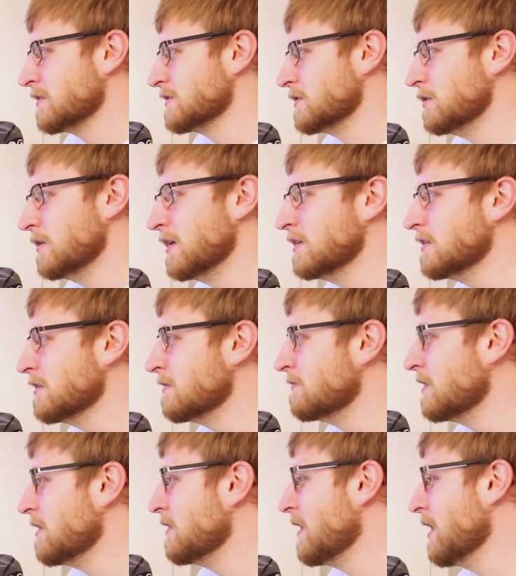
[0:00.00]
So you enter the
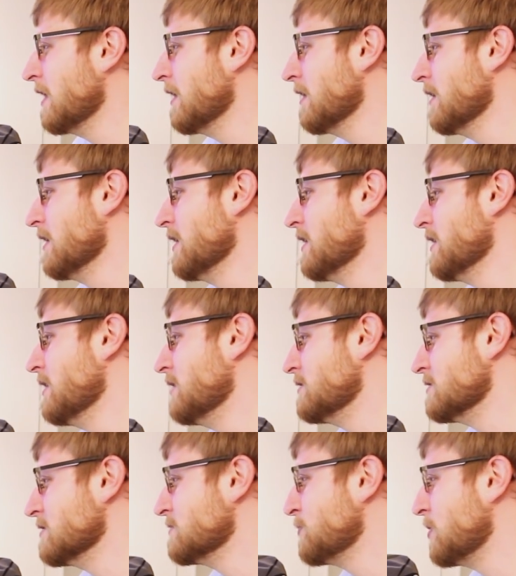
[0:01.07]
VIN there. It
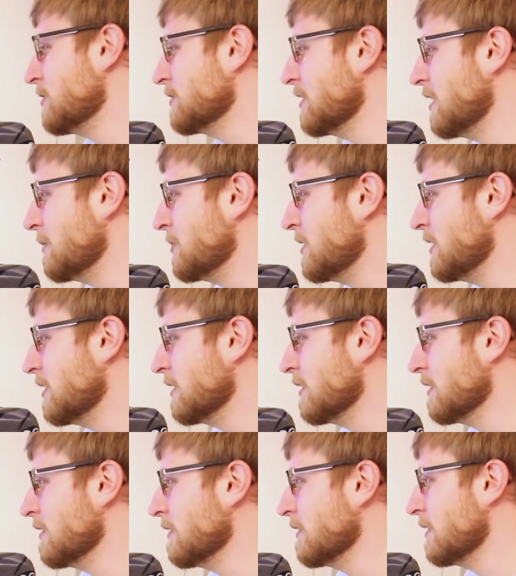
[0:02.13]
just pulled it up
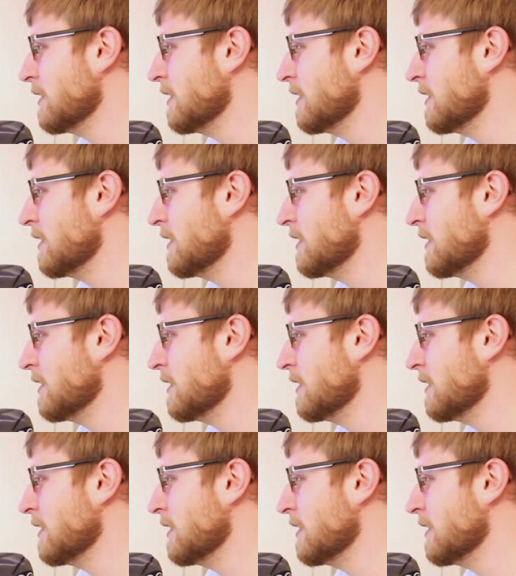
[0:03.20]
here.